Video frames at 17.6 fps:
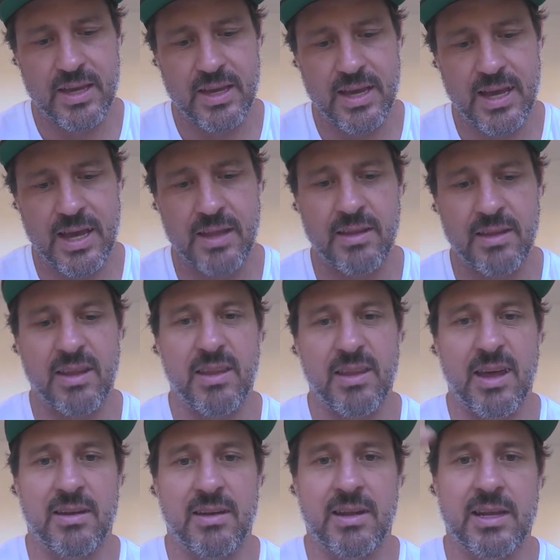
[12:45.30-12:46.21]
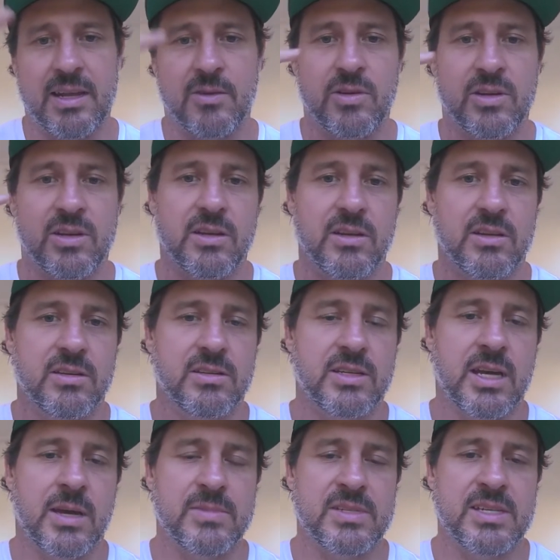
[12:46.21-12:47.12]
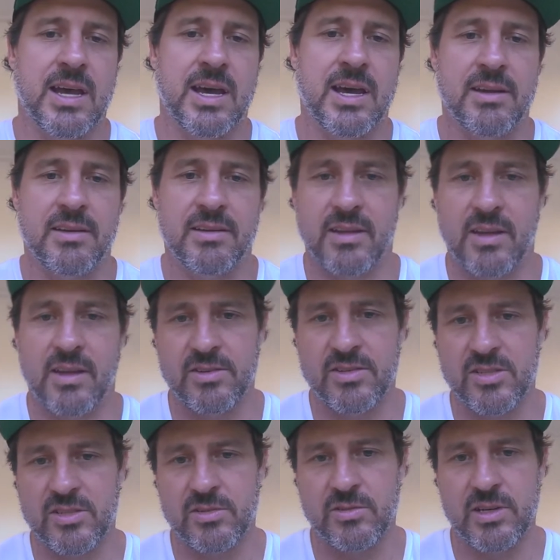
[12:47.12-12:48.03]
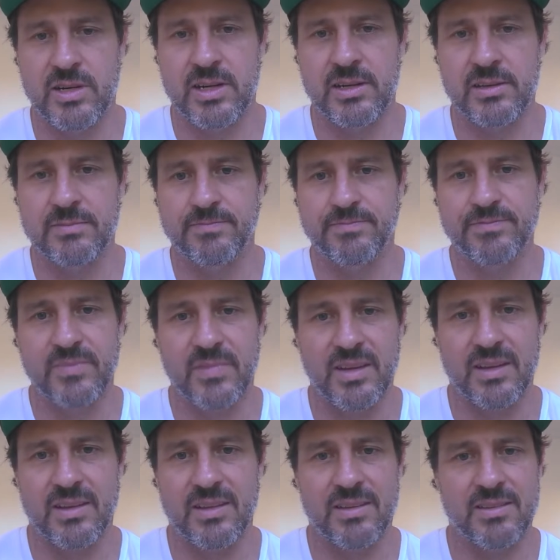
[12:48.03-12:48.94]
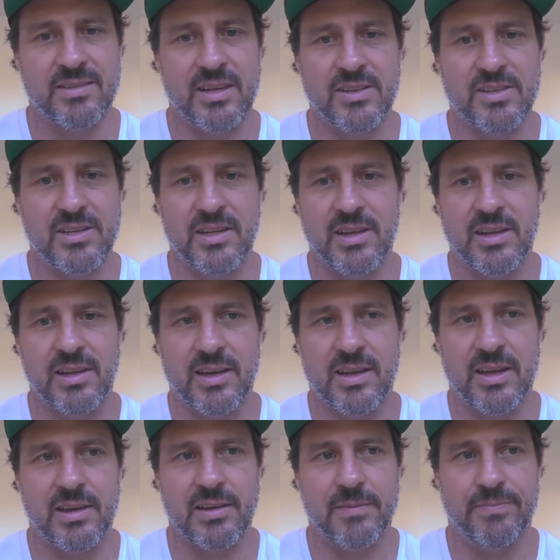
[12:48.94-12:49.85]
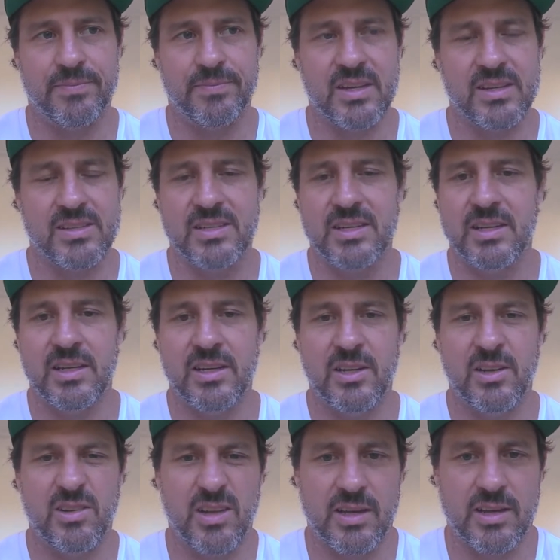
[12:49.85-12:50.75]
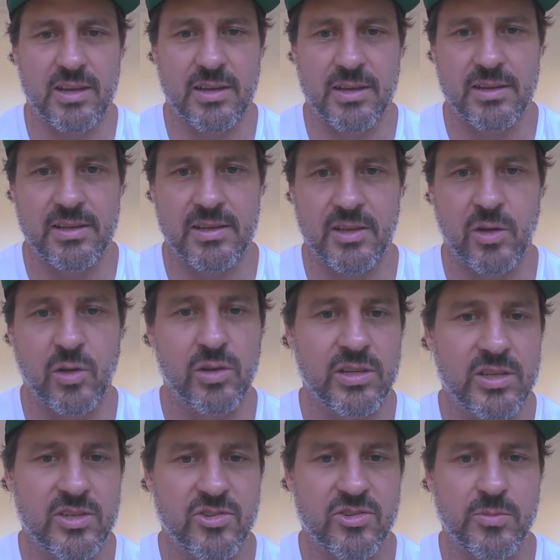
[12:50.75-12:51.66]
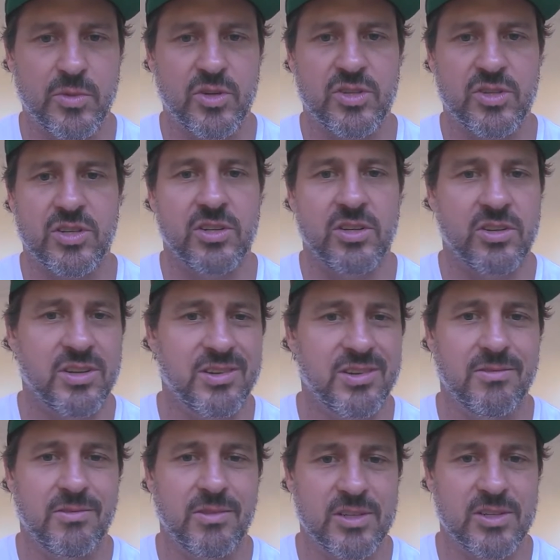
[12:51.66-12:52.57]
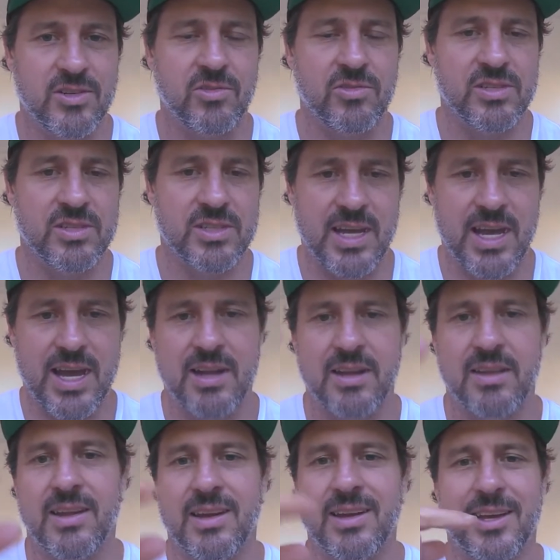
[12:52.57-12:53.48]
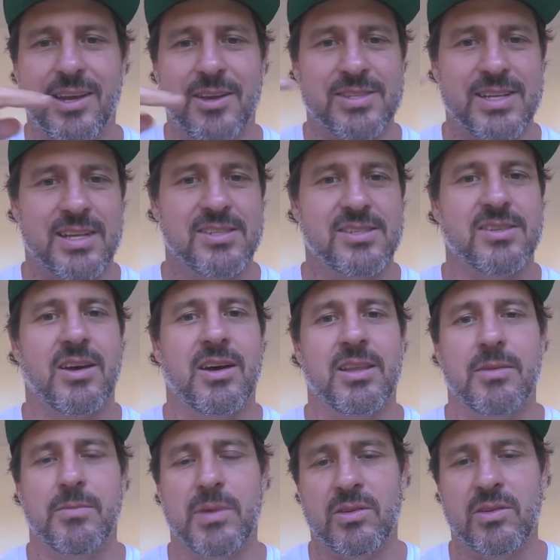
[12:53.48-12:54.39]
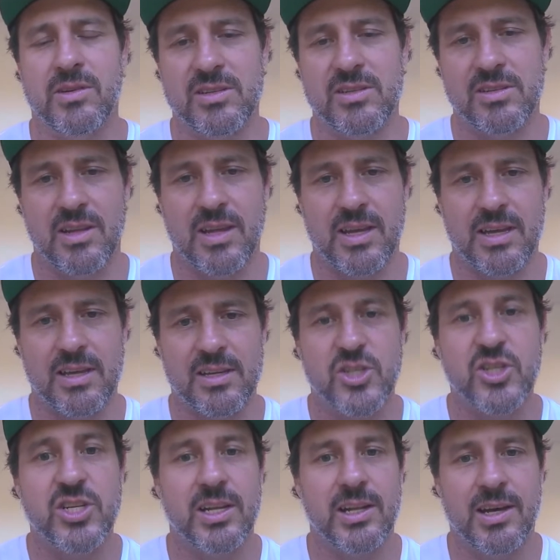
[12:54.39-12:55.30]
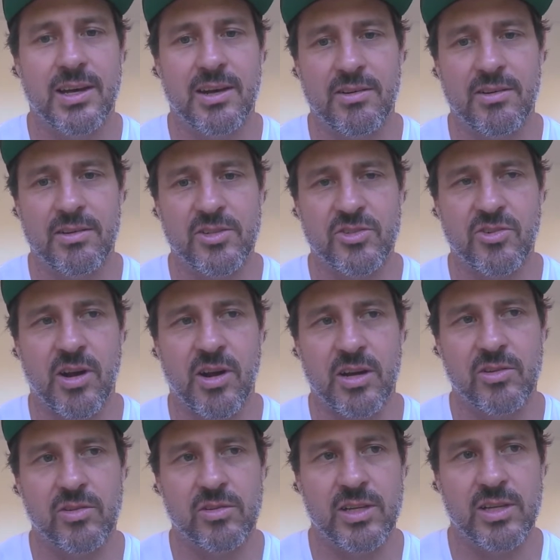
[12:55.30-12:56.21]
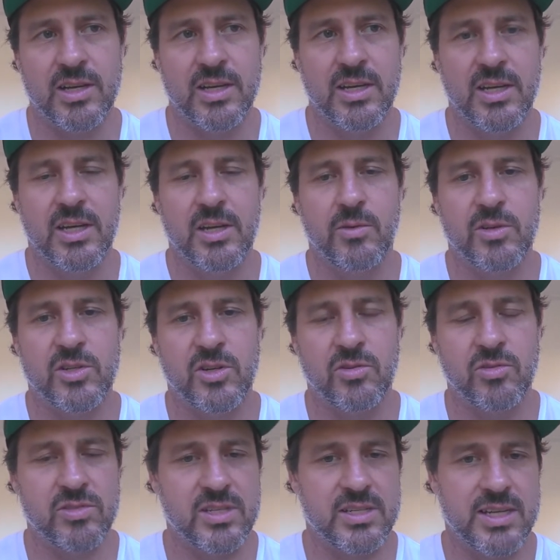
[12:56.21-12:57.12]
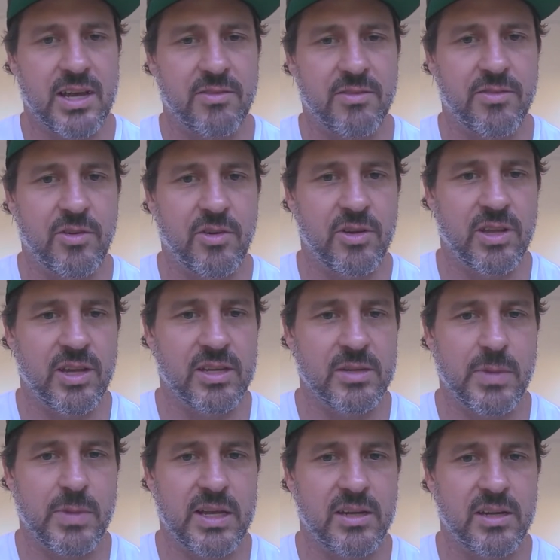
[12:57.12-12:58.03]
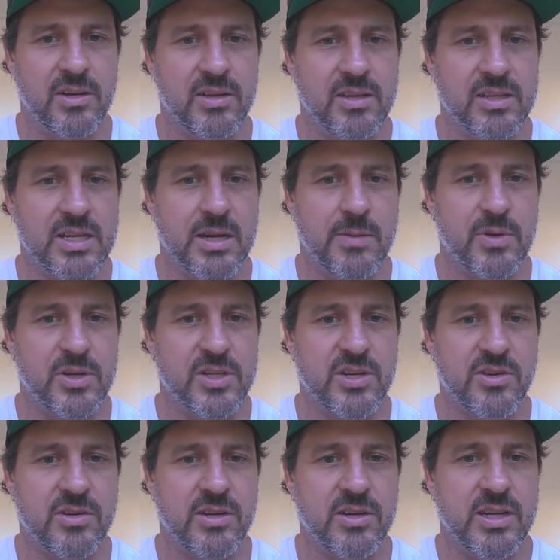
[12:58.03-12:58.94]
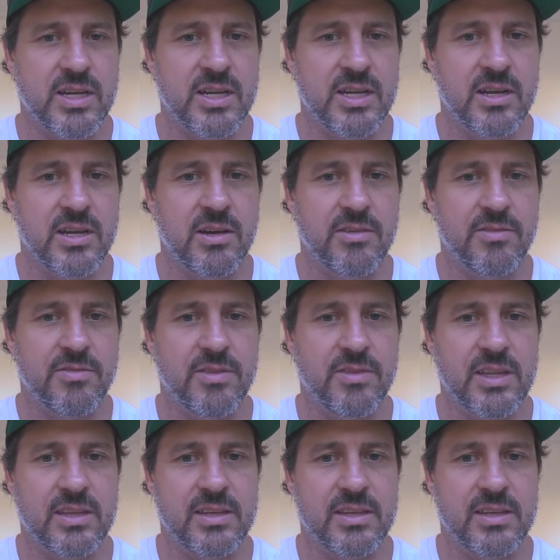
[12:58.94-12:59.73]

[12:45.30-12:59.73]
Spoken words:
And then that liquid comes out and goes to essentially like a CDU, like a cooling distribution unit, which cools it down, and then it goes outside the building to like a chiller or a dry cooler, which cools it down further depending on the temperature of the